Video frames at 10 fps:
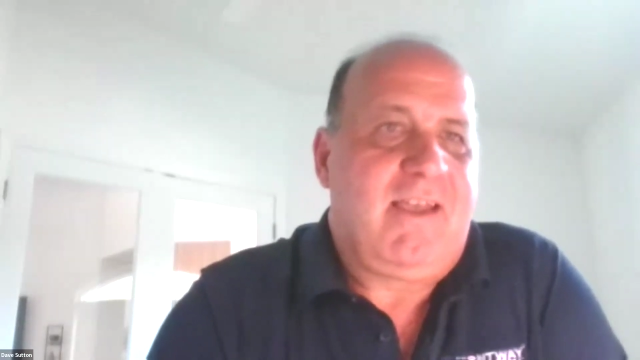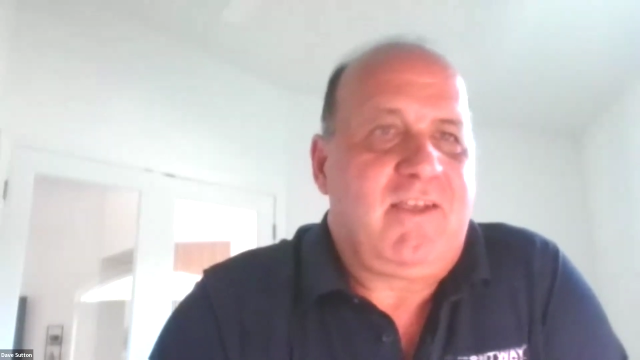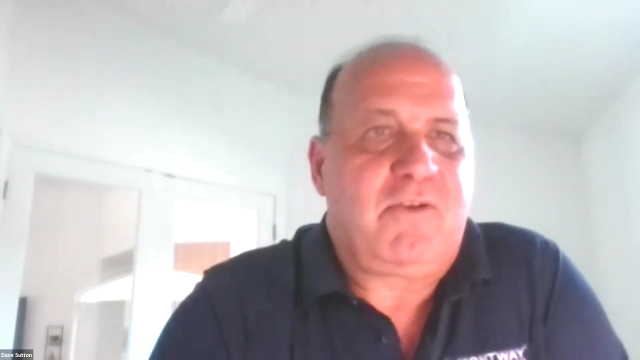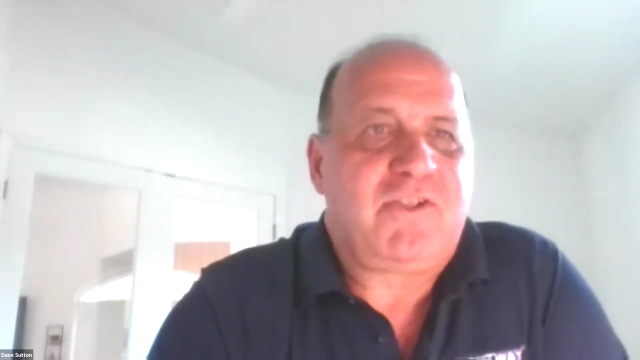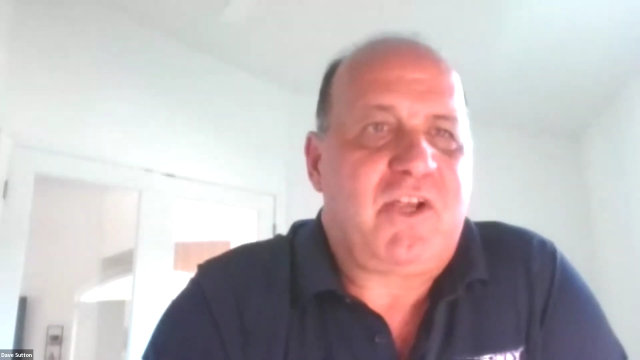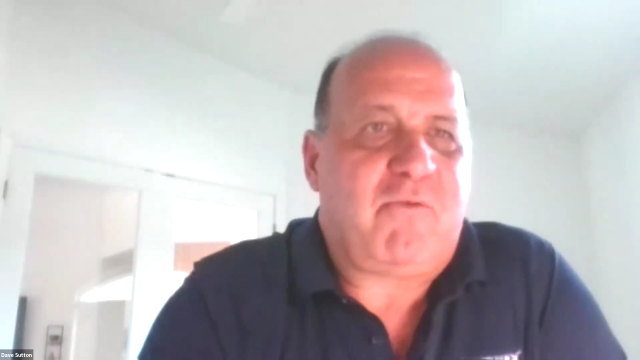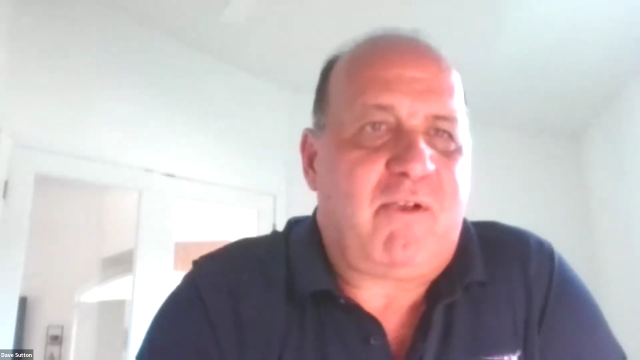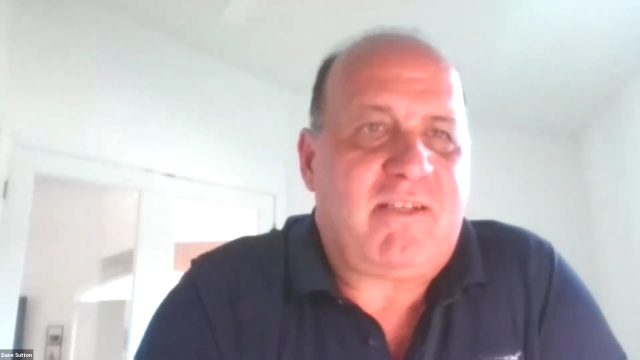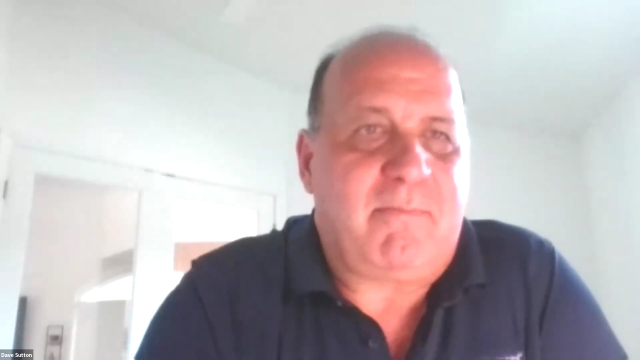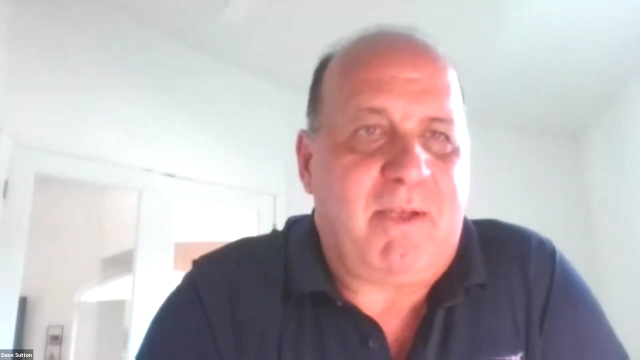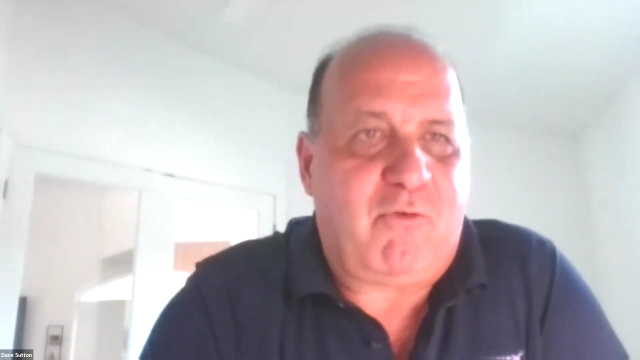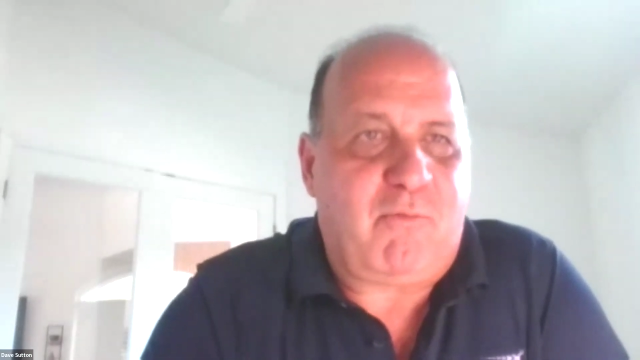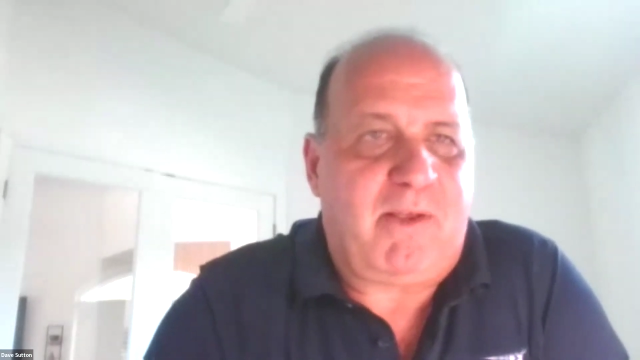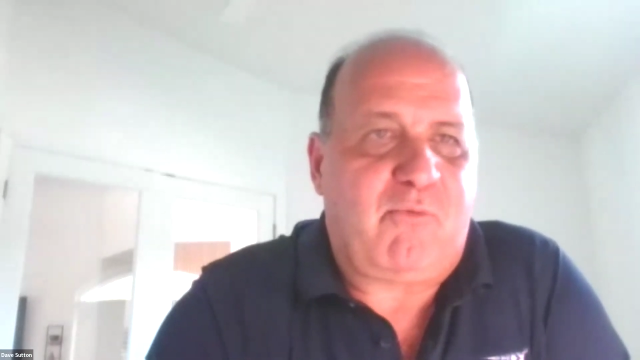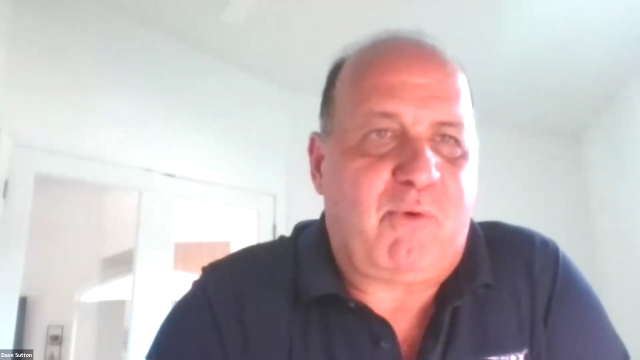you can generate some
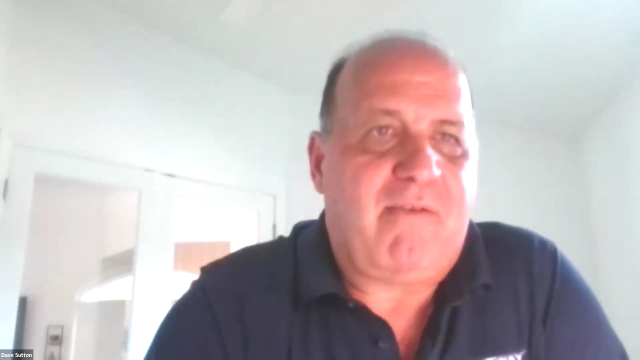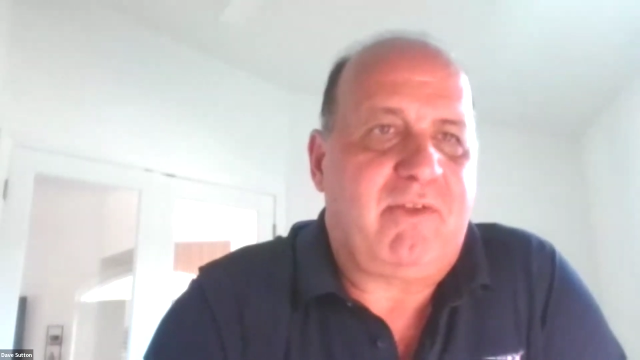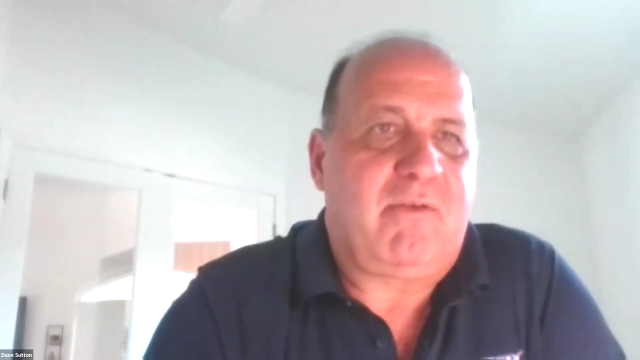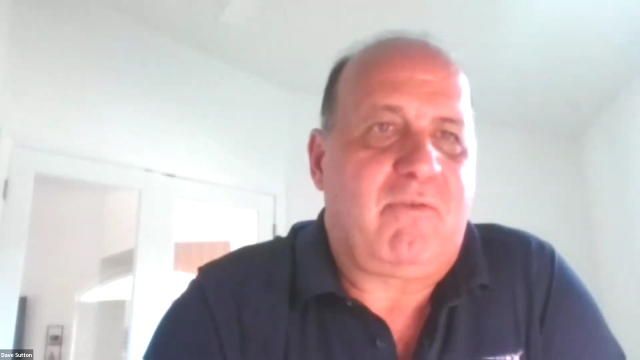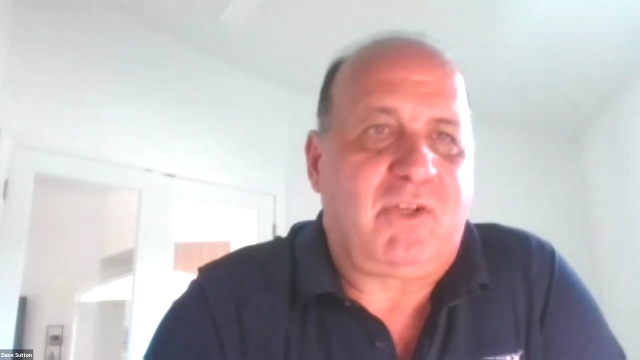incremental revenue.